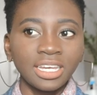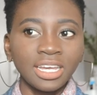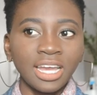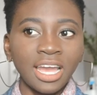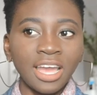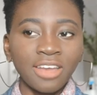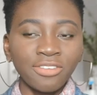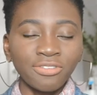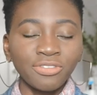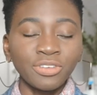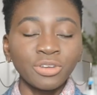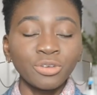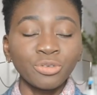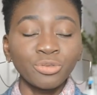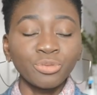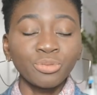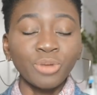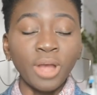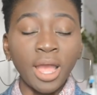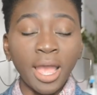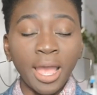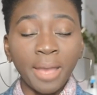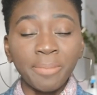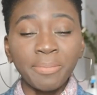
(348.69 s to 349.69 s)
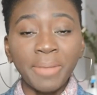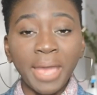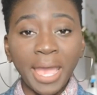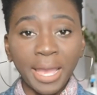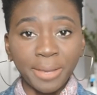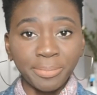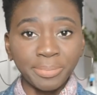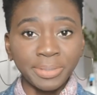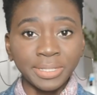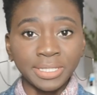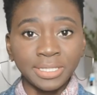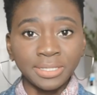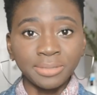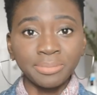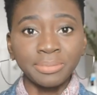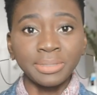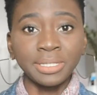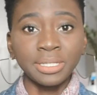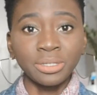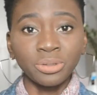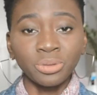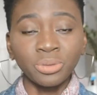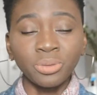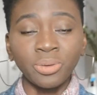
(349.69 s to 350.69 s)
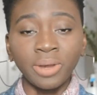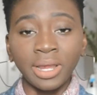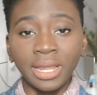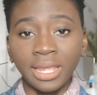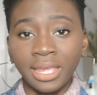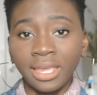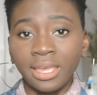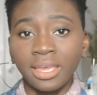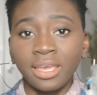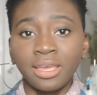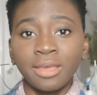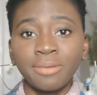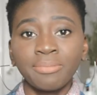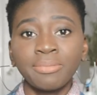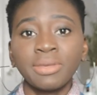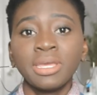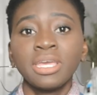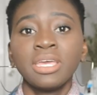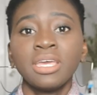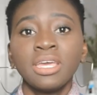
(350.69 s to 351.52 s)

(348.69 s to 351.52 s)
I feel I'm happy to be who I am.